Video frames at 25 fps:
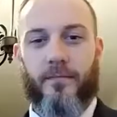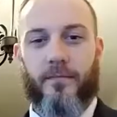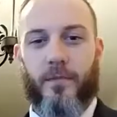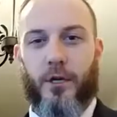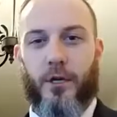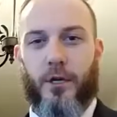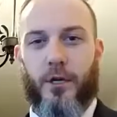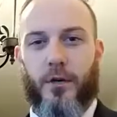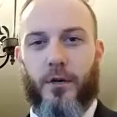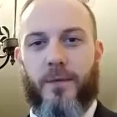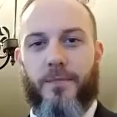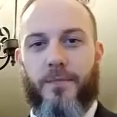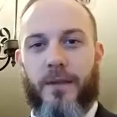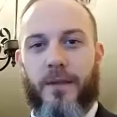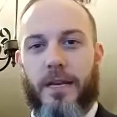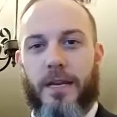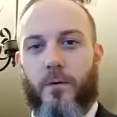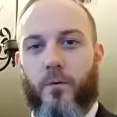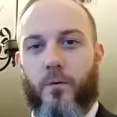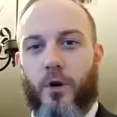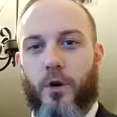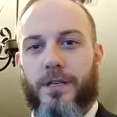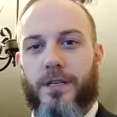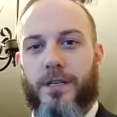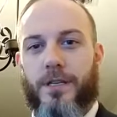You know what I mean? He
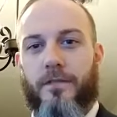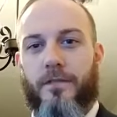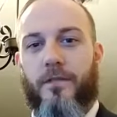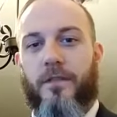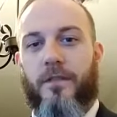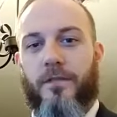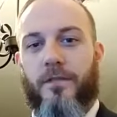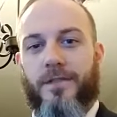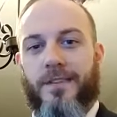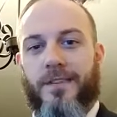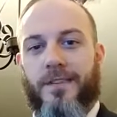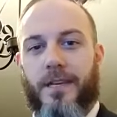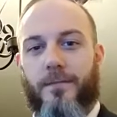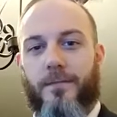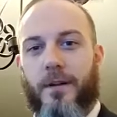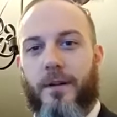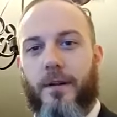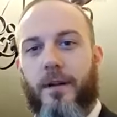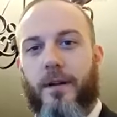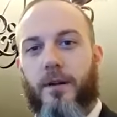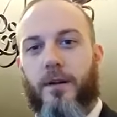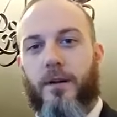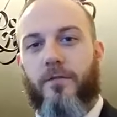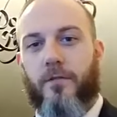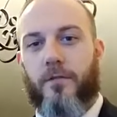works in 15-minute
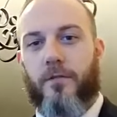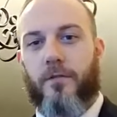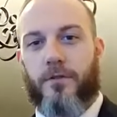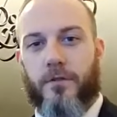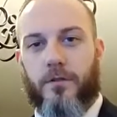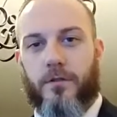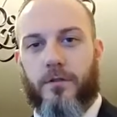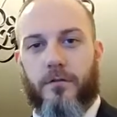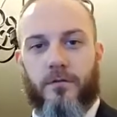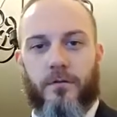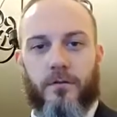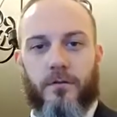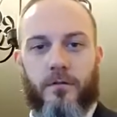intervals.